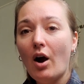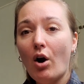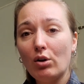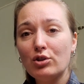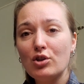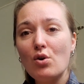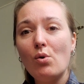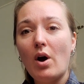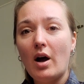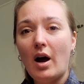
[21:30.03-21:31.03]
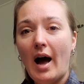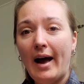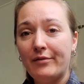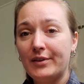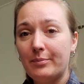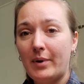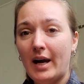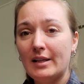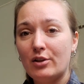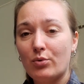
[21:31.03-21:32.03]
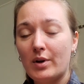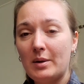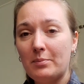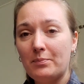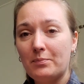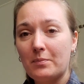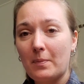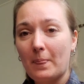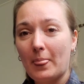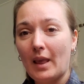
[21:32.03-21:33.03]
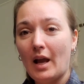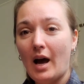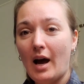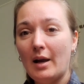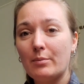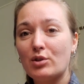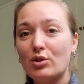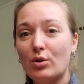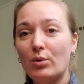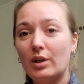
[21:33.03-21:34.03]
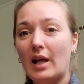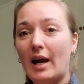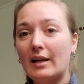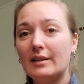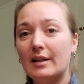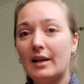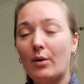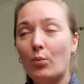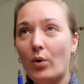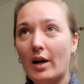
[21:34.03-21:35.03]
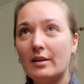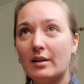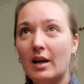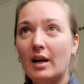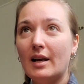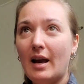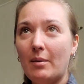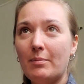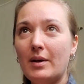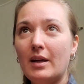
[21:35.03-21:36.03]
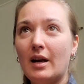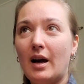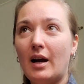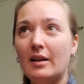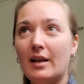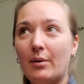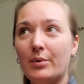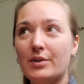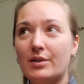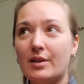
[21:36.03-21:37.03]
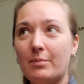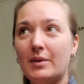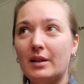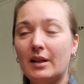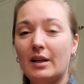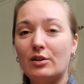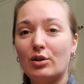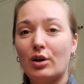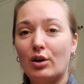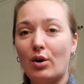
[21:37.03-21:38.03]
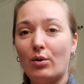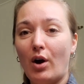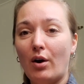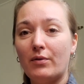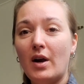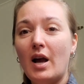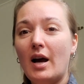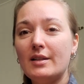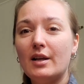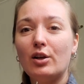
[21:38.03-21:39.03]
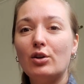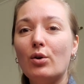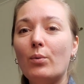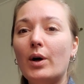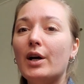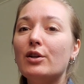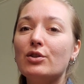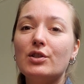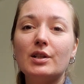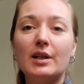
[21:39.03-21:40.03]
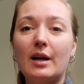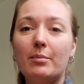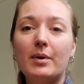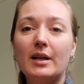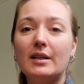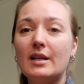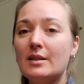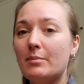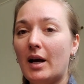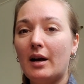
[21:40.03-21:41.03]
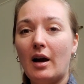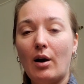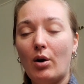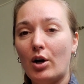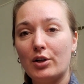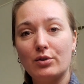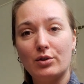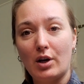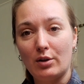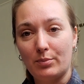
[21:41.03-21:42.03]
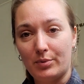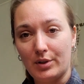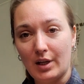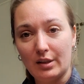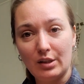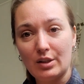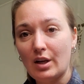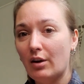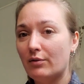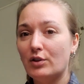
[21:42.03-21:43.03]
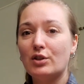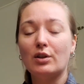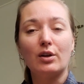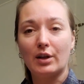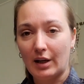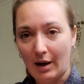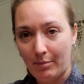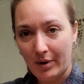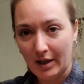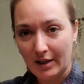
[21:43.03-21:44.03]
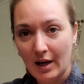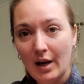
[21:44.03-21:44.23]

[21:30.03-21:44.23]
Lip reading: also after bite cream, I am so glad that one camping, that was something that I took a note of. I said, you know what, you still get bit. Doesn't matter how hard you try to protect yourself, you're still gonna get bit.